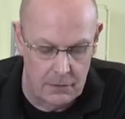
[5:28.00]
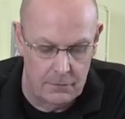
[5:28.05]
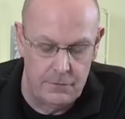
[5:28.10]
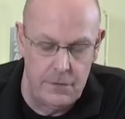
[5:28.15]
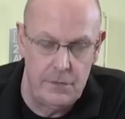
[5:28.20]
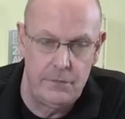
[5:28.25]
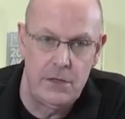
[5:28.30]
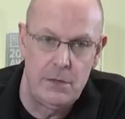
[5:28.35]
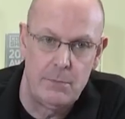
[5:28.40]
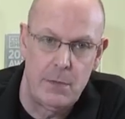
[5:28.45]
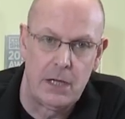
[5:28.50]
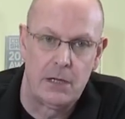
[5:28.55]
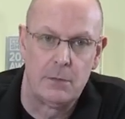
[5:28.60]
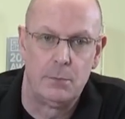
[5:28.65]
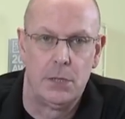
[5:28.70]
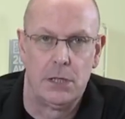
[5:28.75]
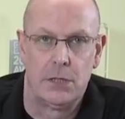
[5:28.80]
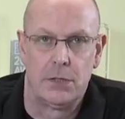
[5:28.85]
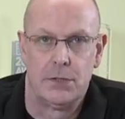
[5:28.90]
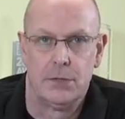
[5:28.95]
At 50
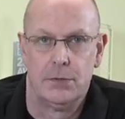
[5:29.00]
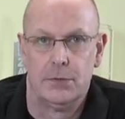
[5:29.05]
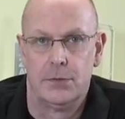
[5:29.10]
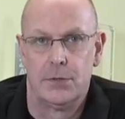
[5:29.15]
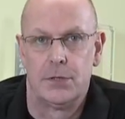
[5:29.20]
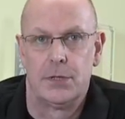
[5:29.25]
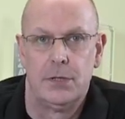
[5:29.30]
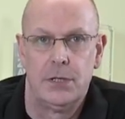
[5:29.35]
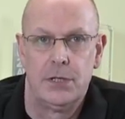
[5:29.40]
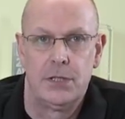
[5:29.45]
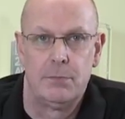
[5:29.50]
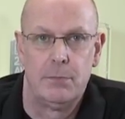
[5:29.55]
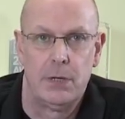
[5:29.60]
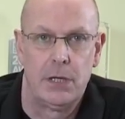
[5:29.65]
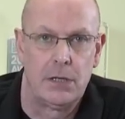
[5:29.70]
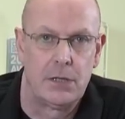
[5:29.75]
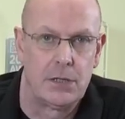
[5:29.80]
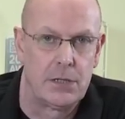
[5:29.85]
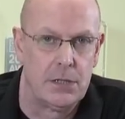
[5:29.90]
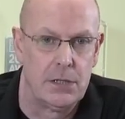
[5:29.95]
megapixels, this
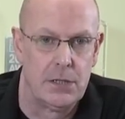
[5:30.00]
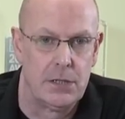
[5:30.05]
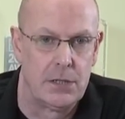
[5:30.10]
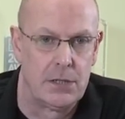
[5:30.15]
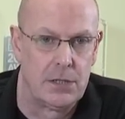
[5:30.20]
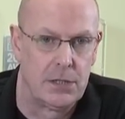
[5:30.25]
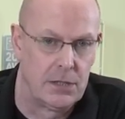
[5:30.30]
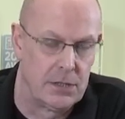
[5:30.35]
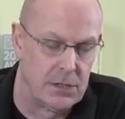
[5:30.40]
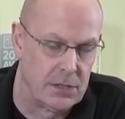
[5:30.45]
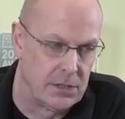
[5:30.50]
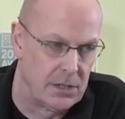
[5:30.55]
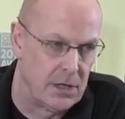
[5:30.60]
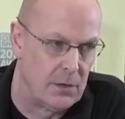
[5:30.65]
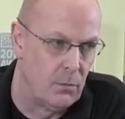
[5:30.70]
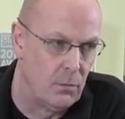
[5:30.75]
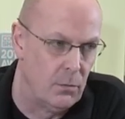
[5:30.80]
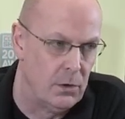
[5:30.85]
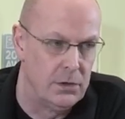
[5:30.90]
makes it, as I said,